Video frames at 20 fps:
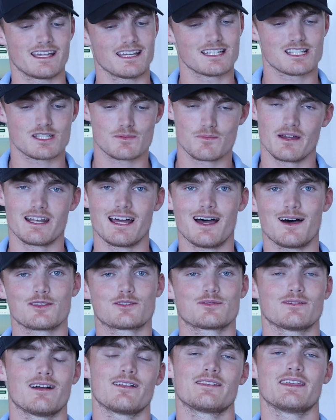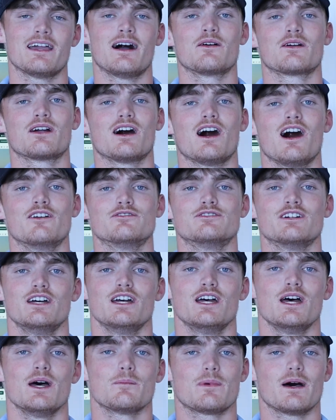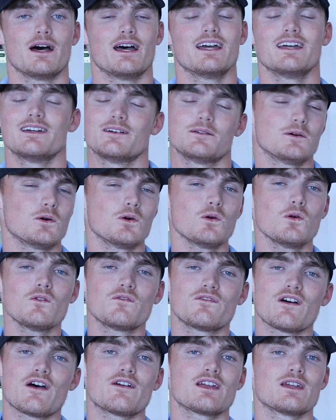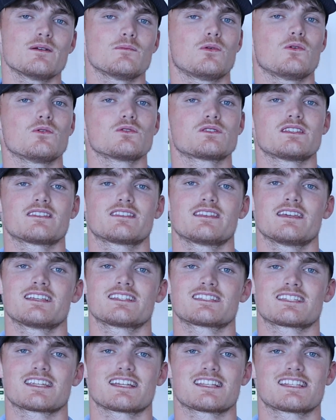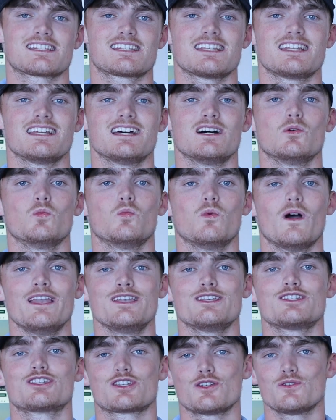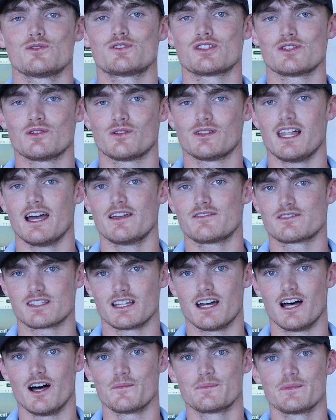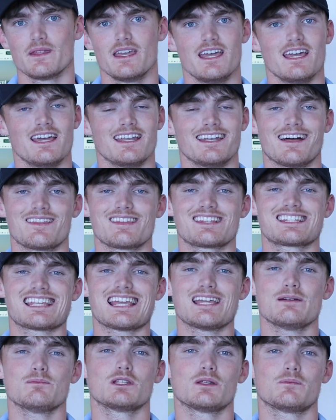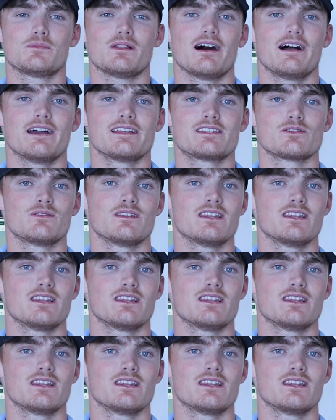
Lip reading: spread out throughout the Algarve. But all very important things to consider when choosing your lifestyle. Now, the same will apply to